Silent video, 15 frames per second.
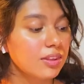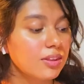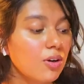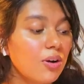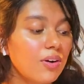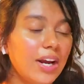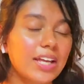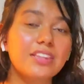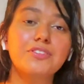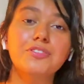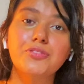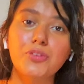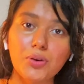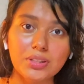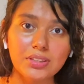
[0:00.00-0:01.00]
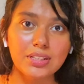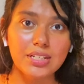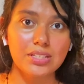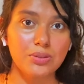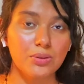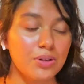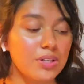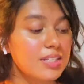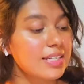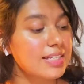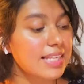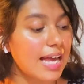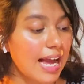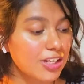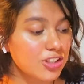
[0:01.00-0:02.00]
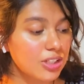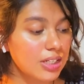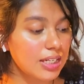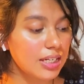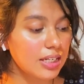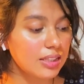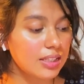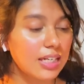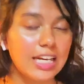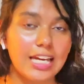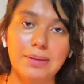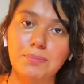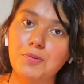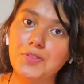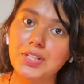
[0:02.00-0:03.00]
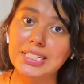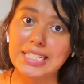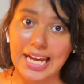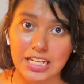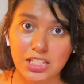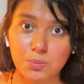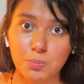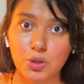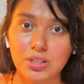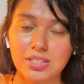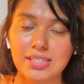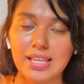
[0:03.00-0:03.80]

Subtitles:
Alright, the fourth resource is actually the name of the textbooks